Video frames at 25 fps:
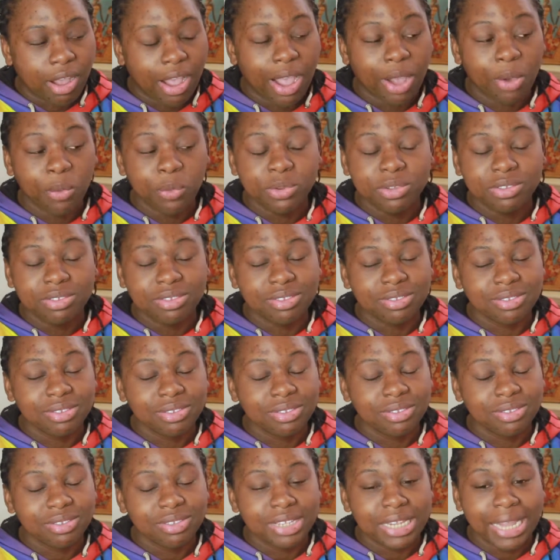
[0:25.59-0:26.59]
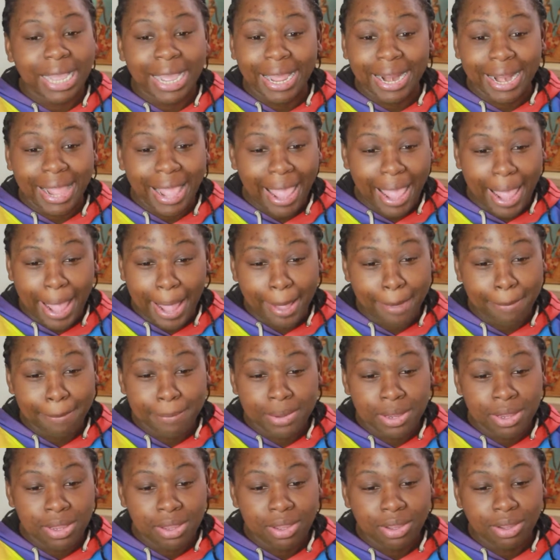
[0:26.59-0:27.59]
was not
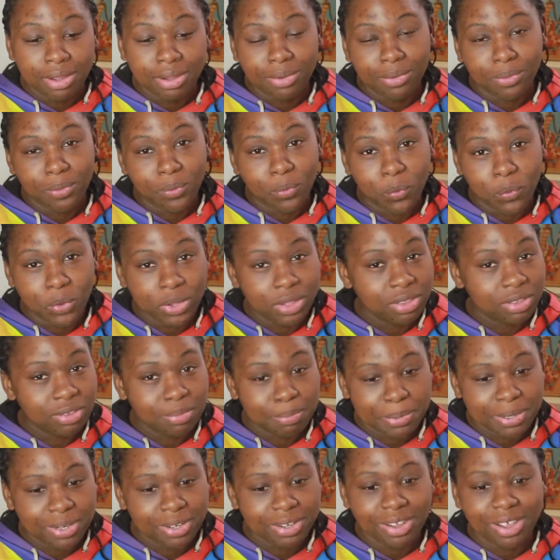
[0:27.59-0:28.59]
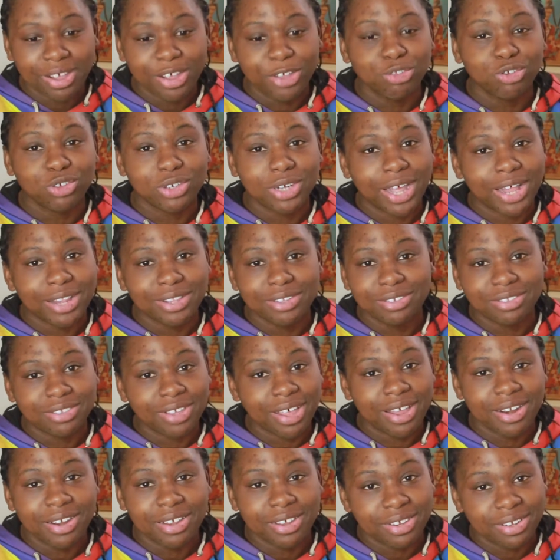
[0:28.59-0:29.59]
happy with spending $100
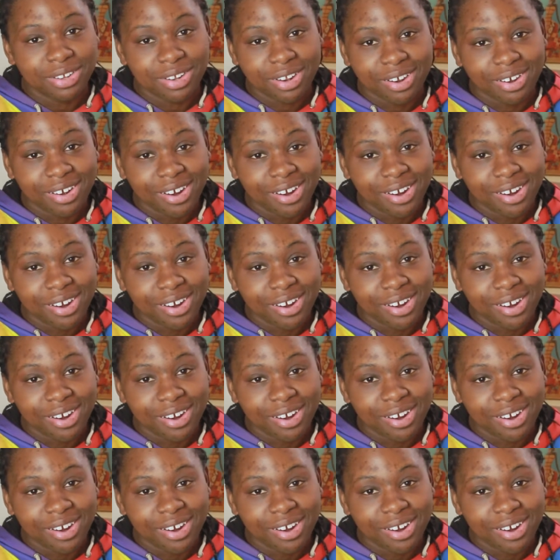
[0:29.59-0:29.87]
on it.